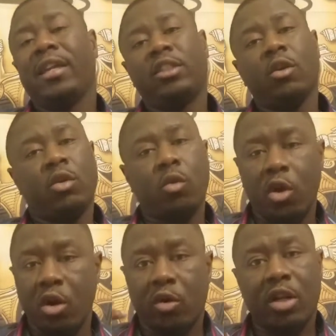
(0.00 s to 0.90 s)
and they showed
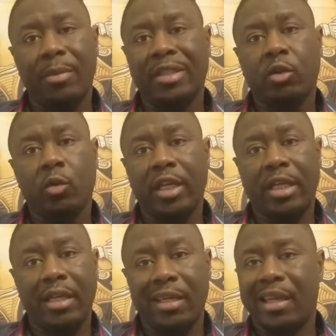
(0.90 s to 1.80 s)
the world coming to
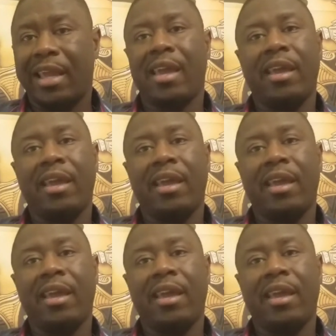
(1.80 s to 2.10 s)
an end.